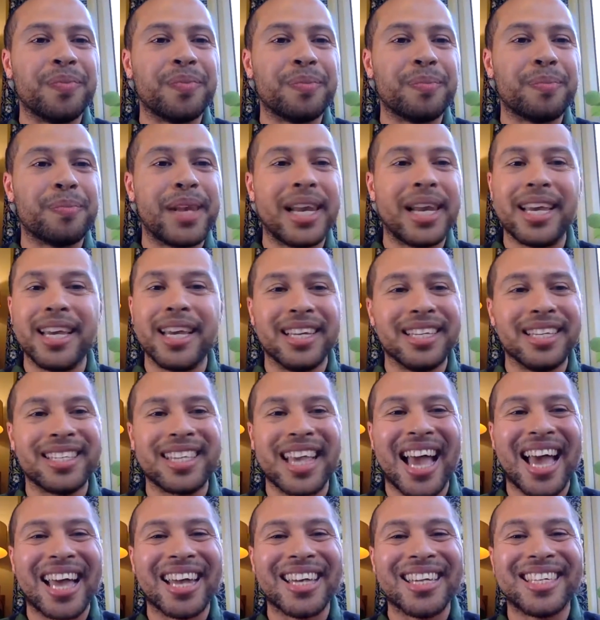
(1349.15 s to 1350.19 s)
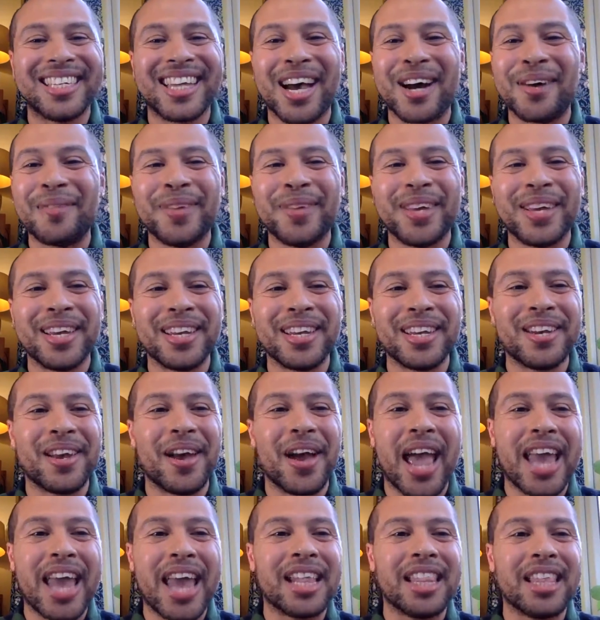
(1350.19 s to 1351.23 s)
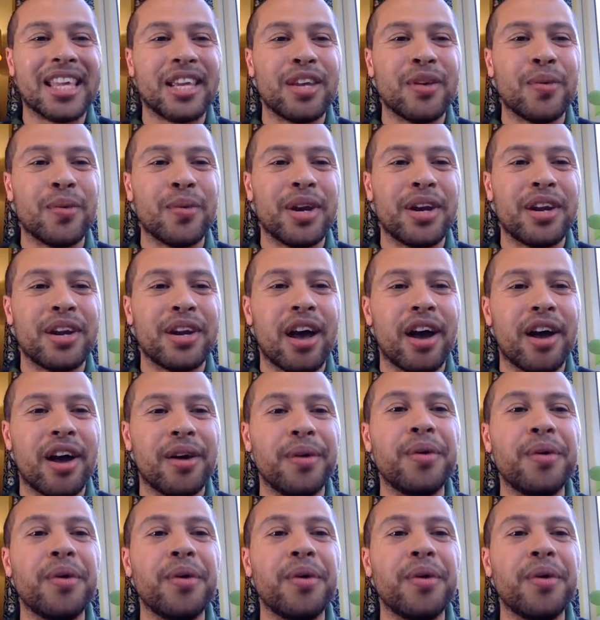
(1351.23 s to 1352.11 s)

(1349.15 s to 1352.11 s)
please, and tell me, anything you want to know